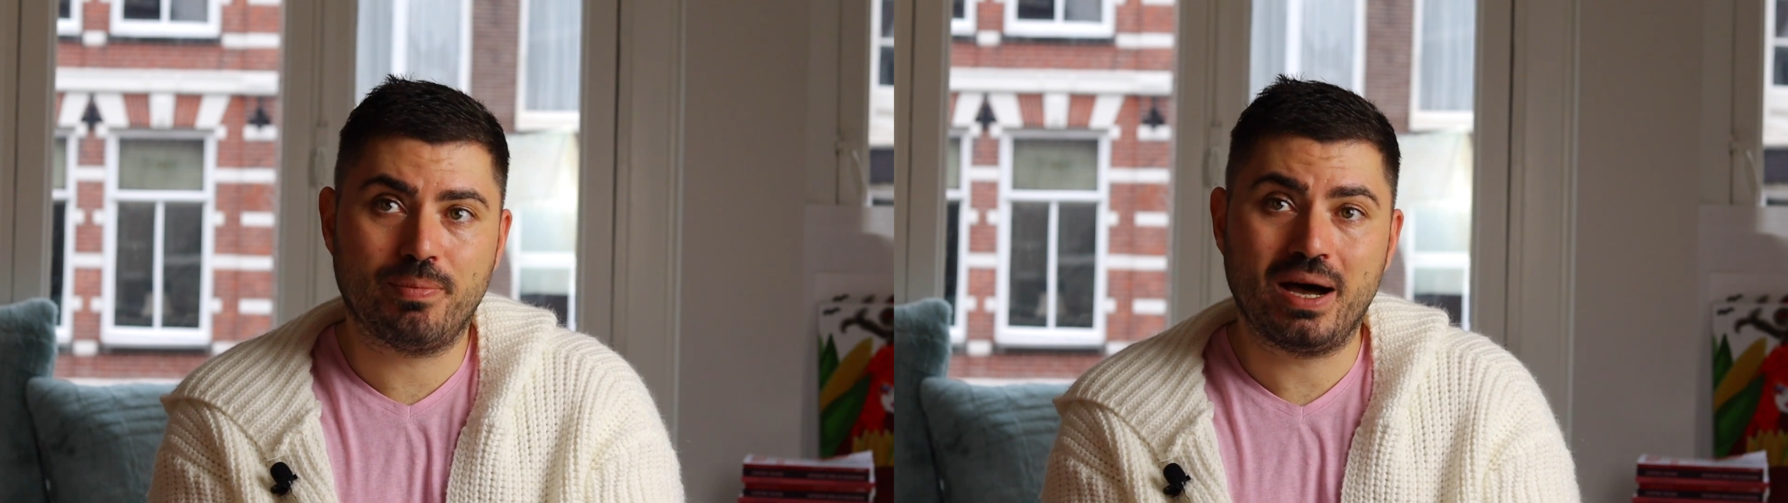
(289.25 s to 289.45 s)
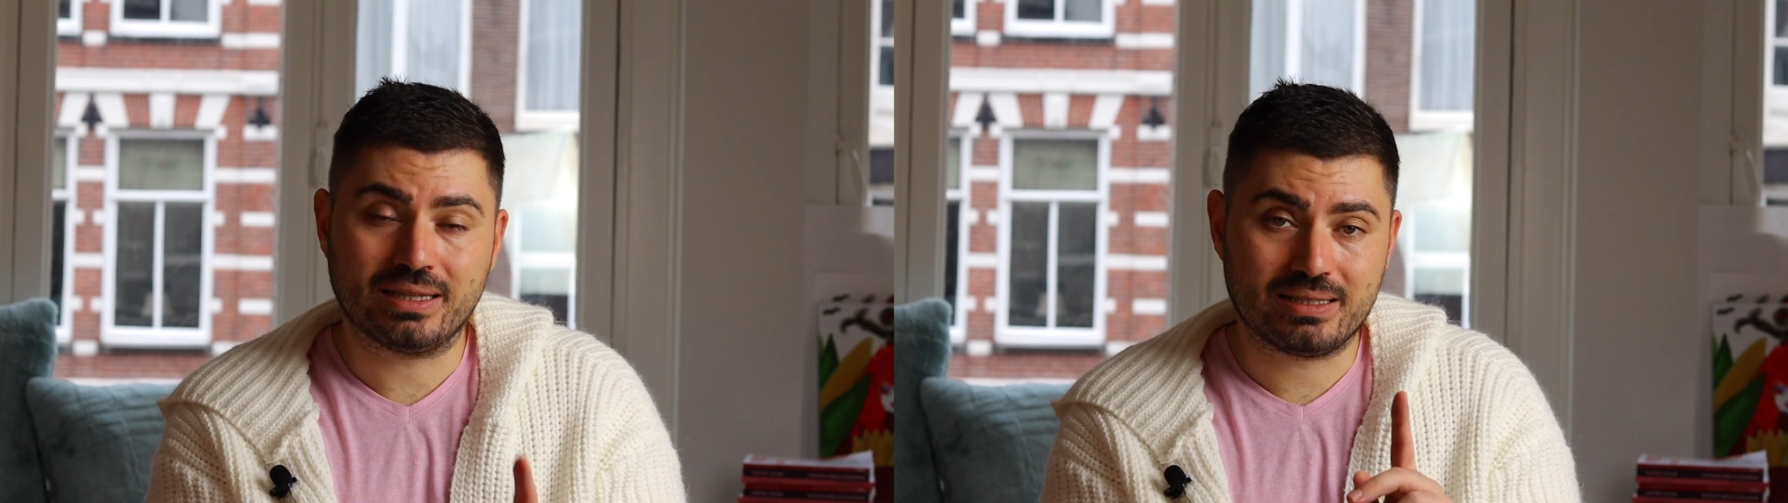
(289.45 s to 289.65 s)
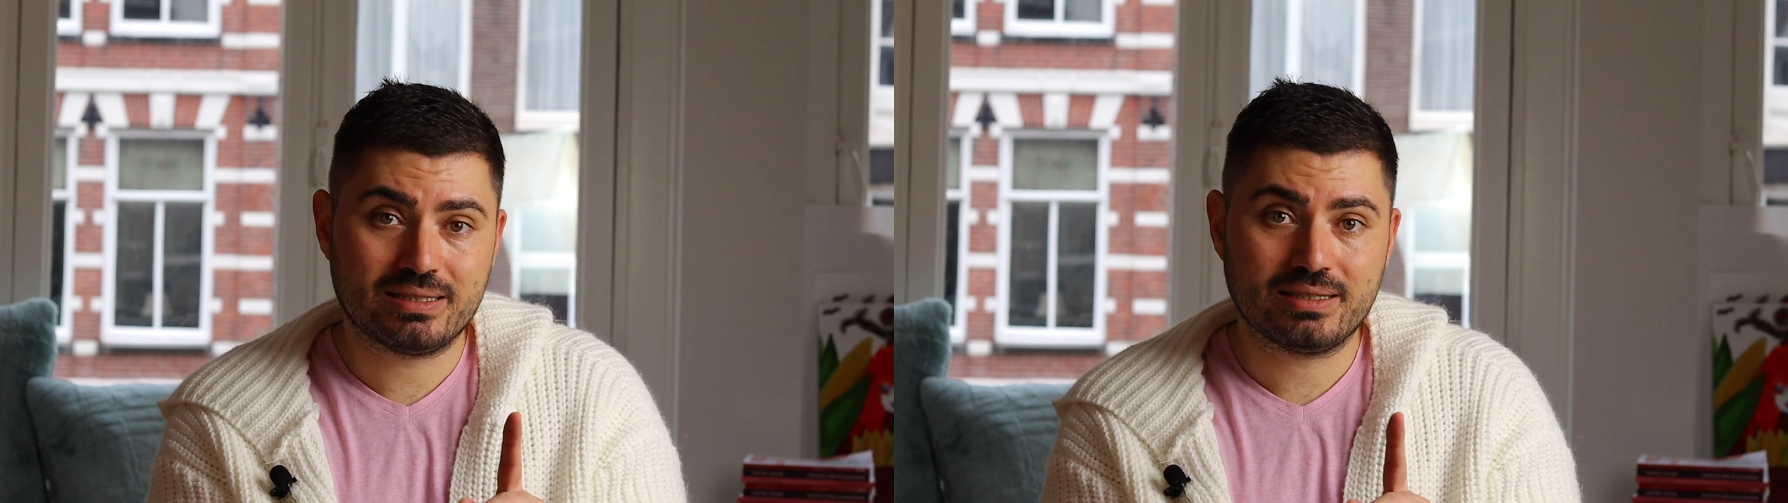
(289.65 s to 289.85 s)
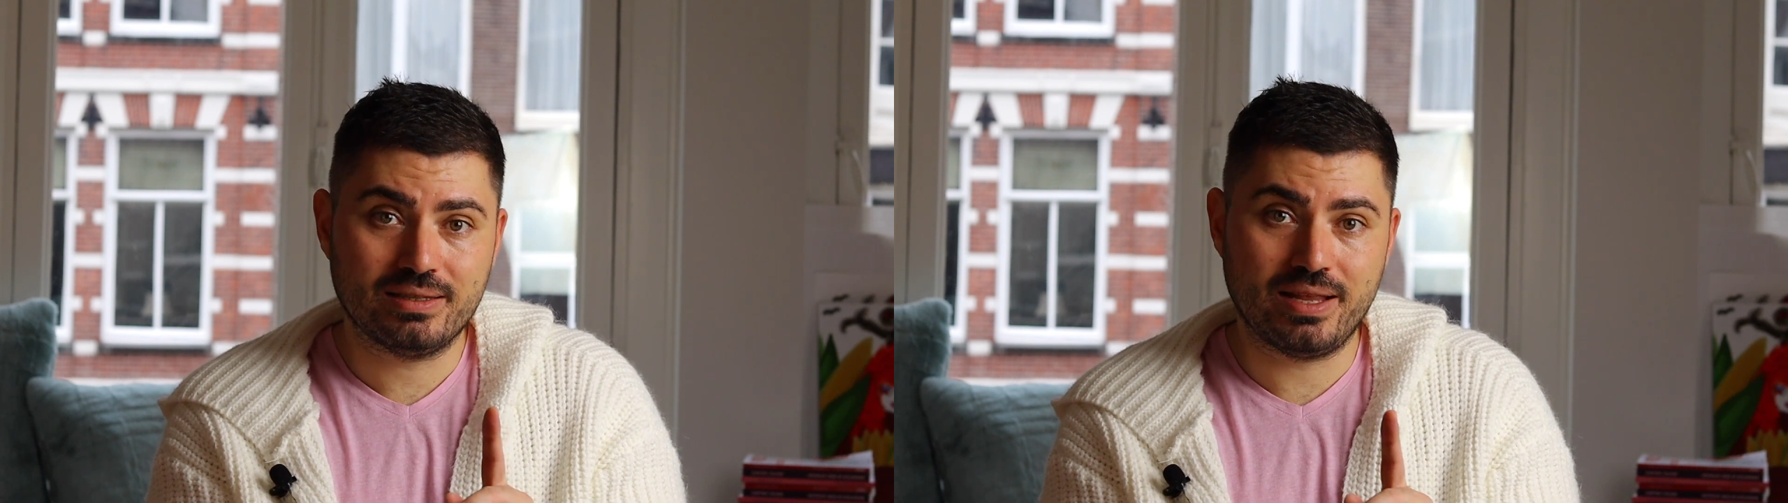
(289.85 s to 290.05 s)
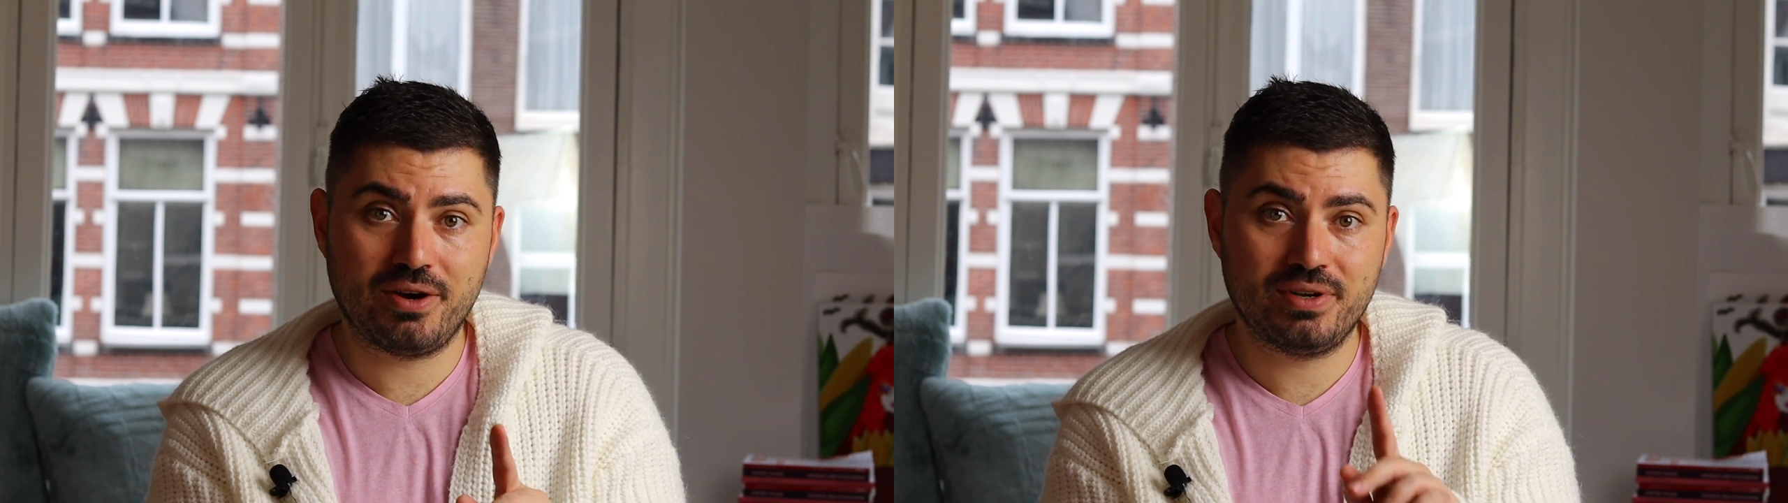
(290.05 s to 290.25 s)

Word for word: but there